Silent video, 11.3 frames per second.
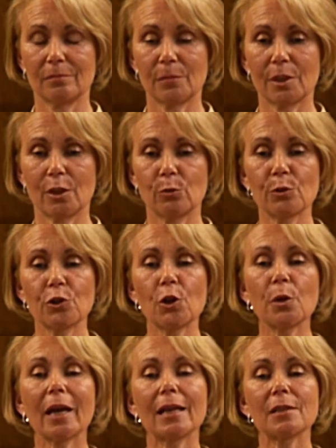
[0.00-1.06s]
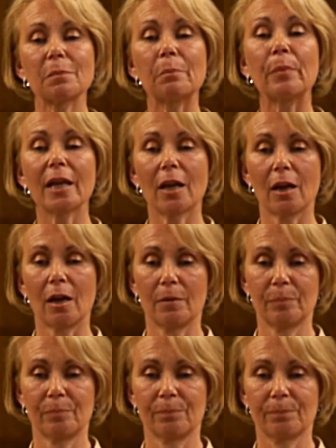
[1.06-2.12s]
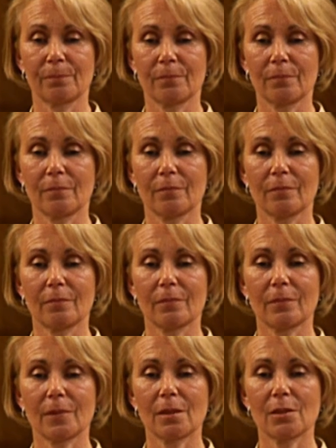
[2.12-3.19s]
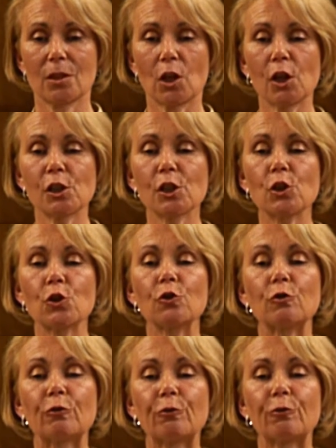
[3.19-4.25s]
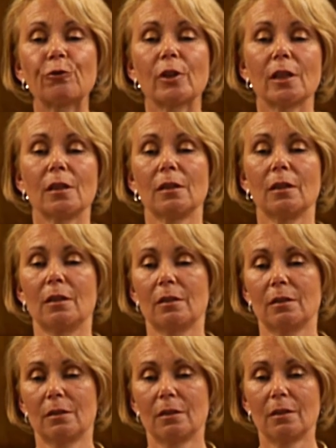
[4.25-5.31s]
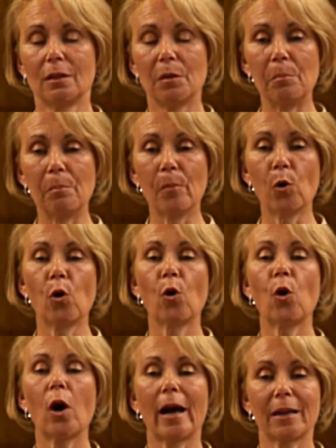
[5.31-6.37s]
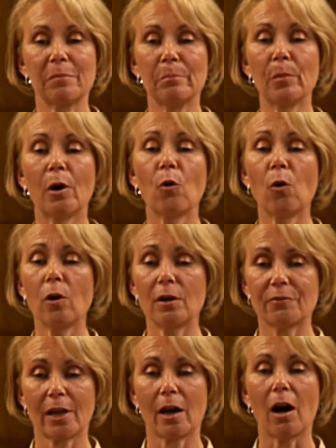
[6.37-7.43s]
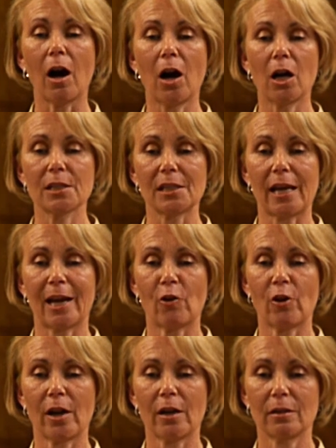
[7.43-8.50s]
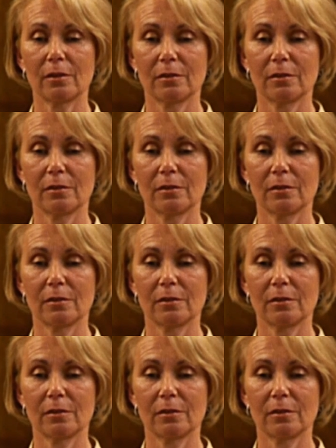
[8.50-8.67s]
but it also gets bigger, starting to fill more and more of their heart area.